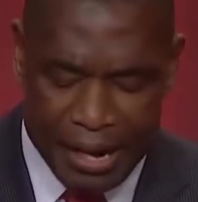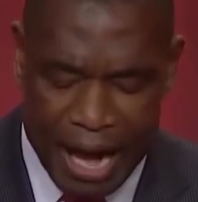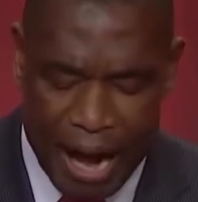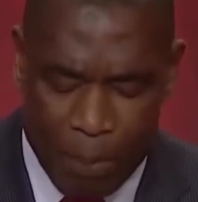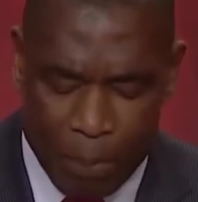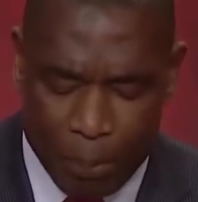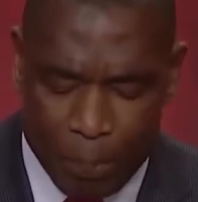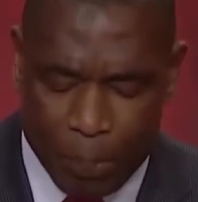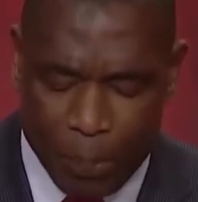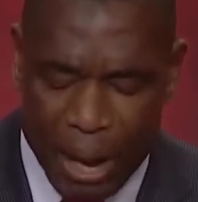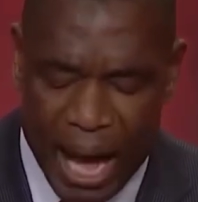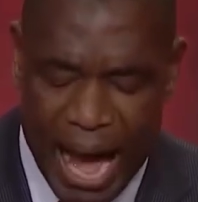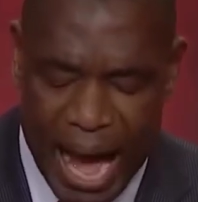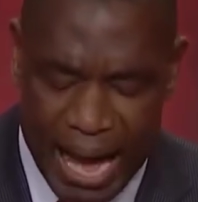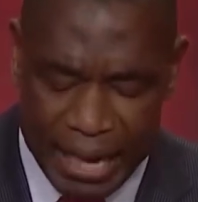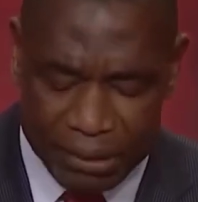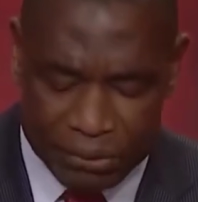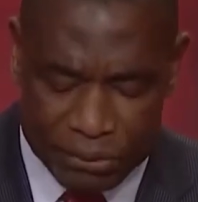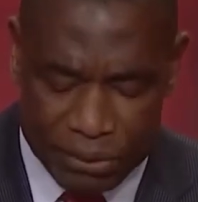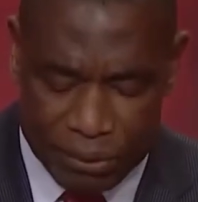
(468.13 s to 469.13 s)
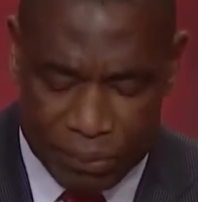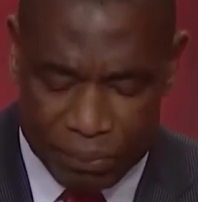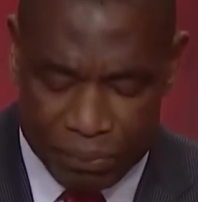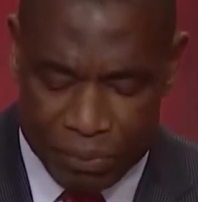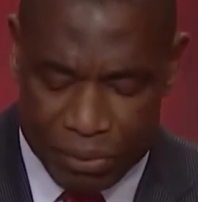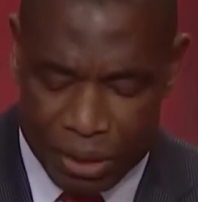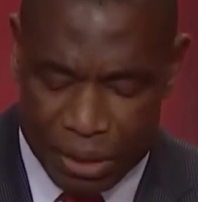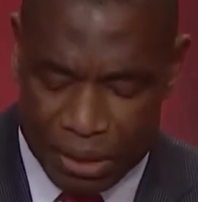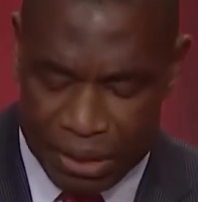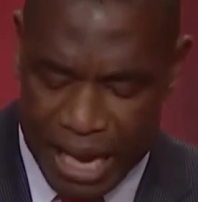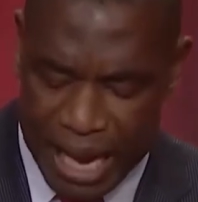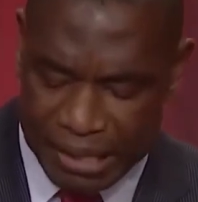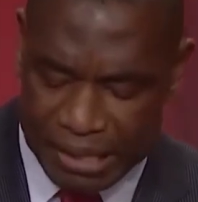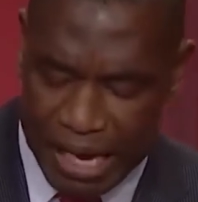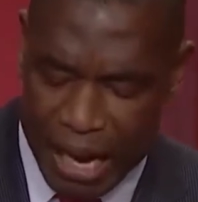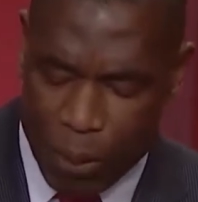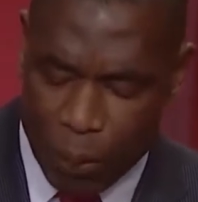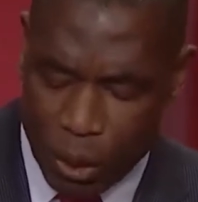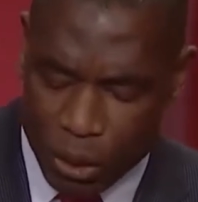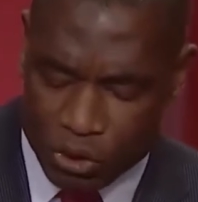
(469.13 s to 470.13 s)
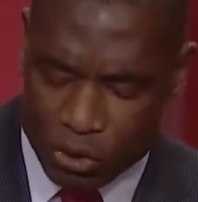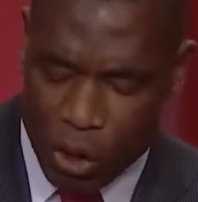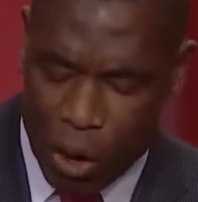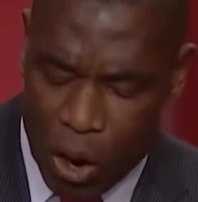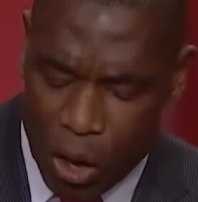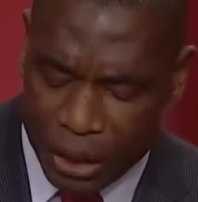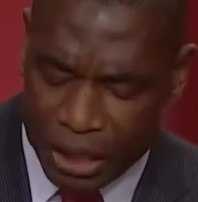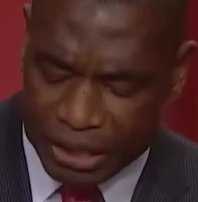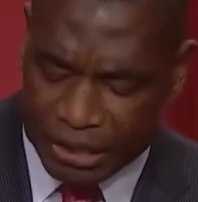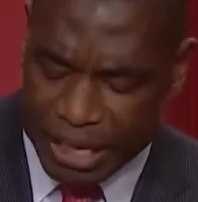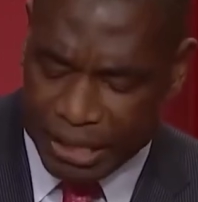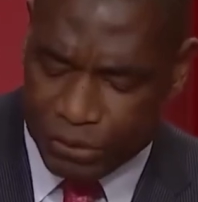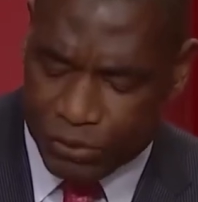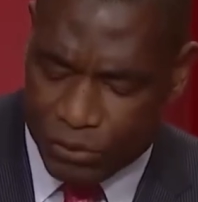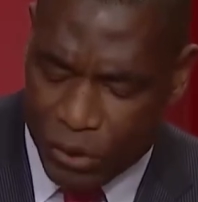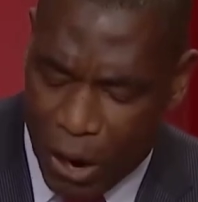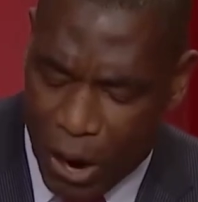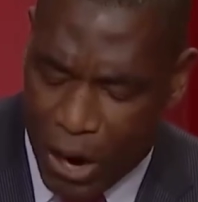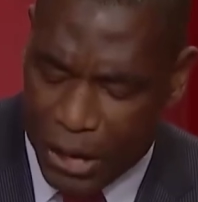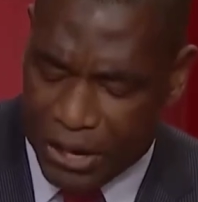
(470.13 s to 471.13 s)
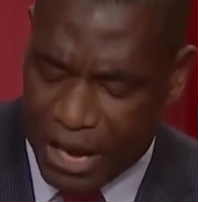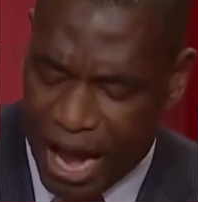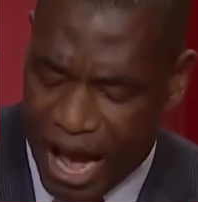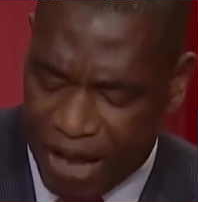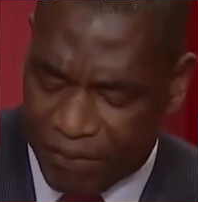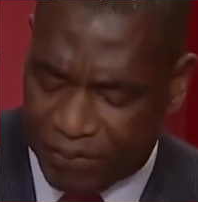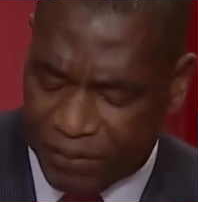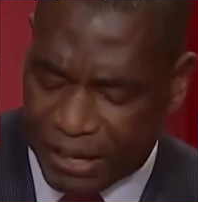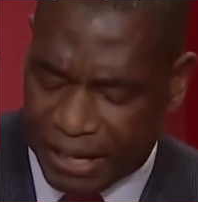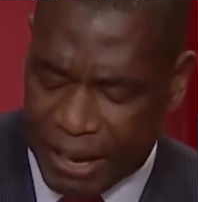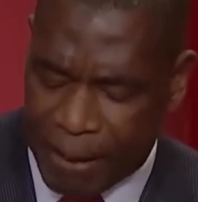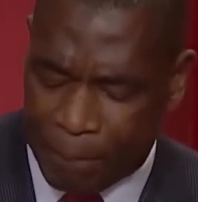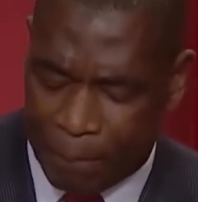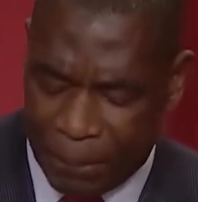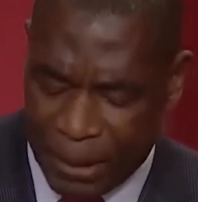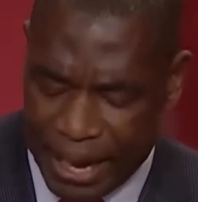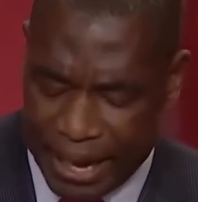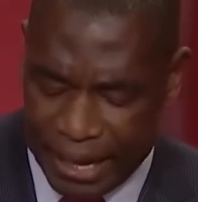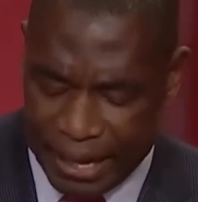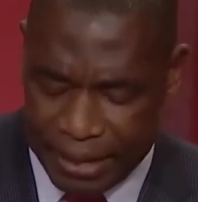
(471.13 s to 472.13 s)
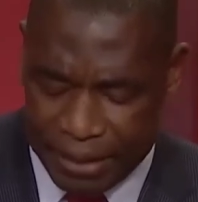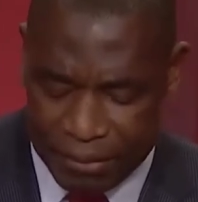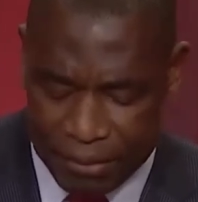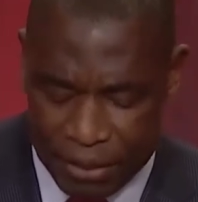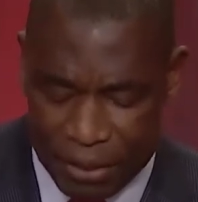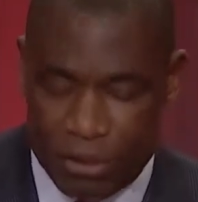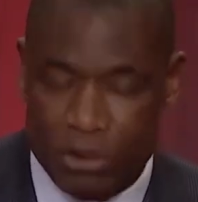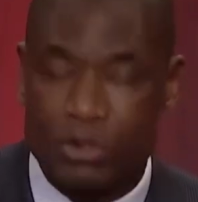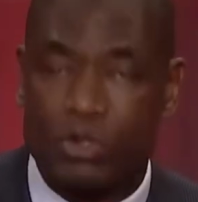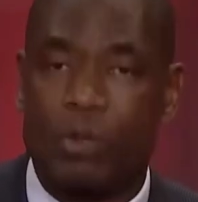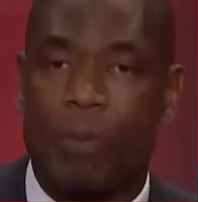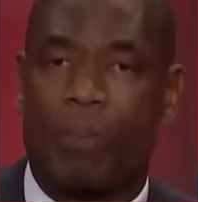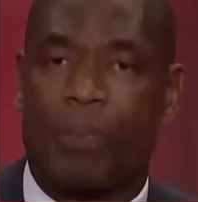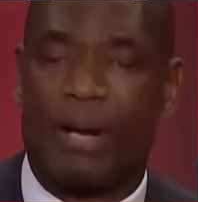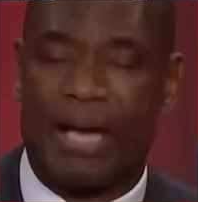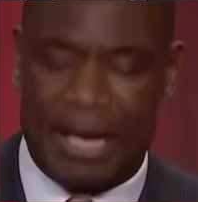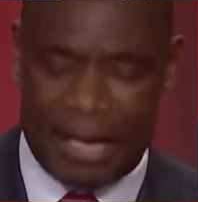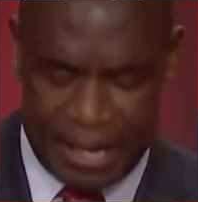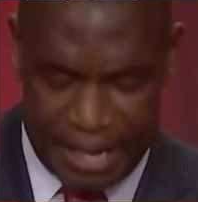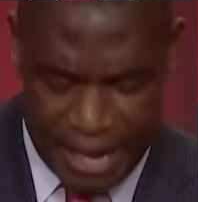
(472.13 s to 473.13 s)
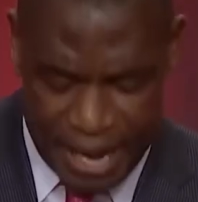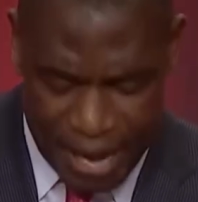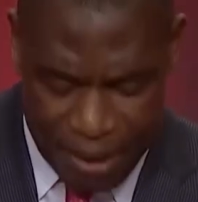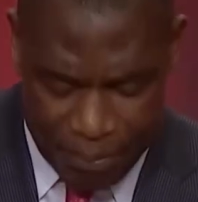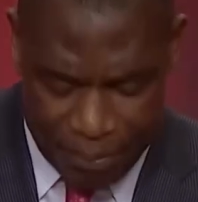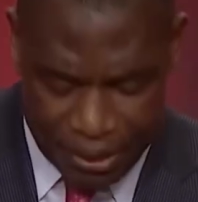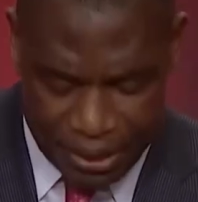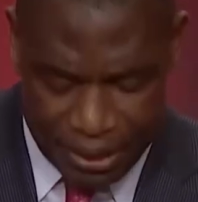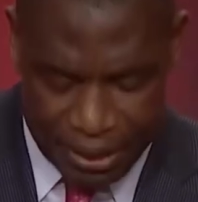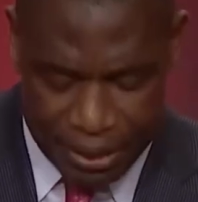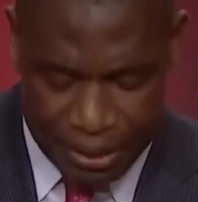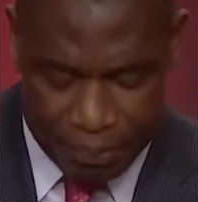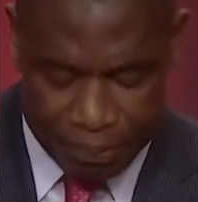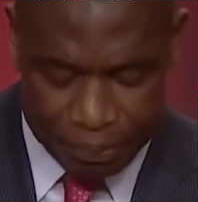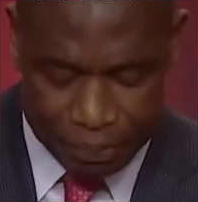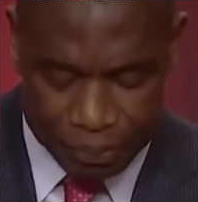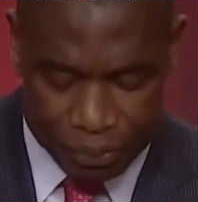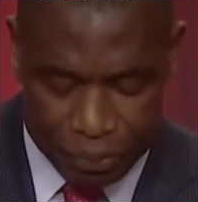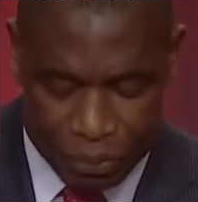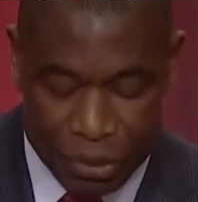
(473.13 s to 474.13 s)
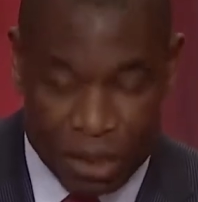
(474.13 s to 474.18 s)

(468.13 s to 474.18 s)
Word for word: I'm proud that I was only the third African player to play in the NBA.